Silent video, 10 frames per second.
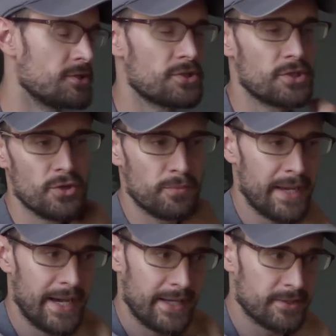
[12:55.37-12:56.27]
2
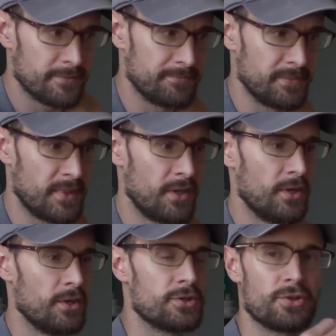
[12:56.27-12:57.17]
pattern.
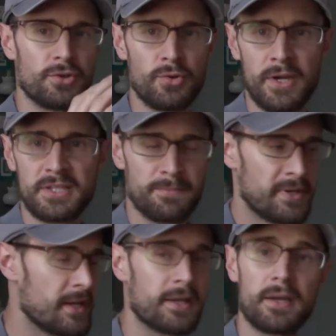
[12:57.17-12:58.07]
So you get to
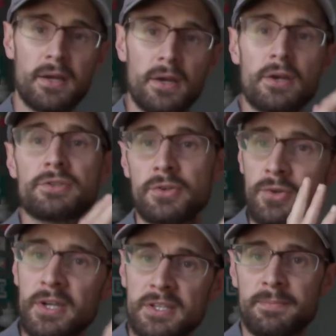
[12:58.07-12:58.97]
pick. So you
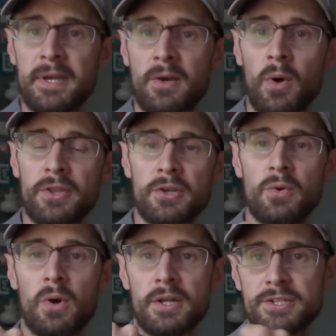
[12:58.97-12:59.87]
get to pick whether you
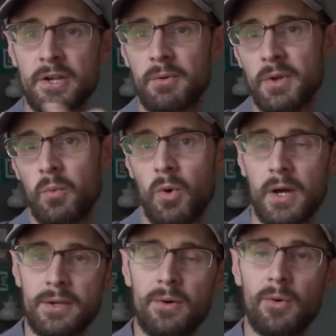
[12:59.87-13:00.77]
want to start with a
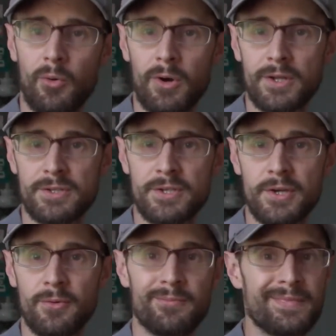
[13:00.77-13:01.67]
1 or a
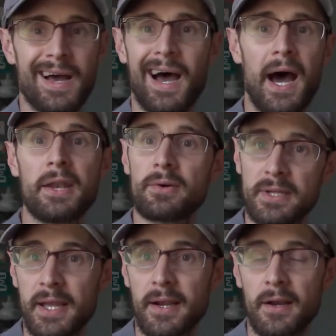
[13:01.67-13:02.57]
2. I don't
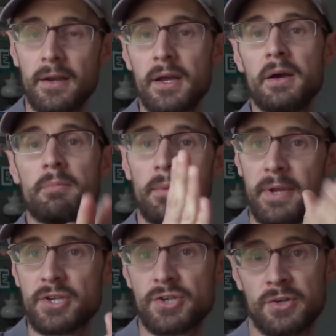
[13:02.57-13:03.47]
care, but
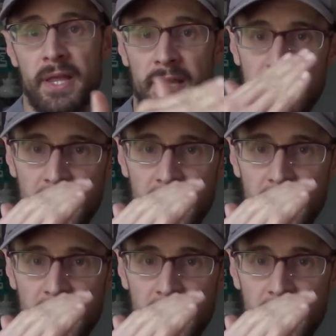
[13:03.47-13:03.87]
make sure that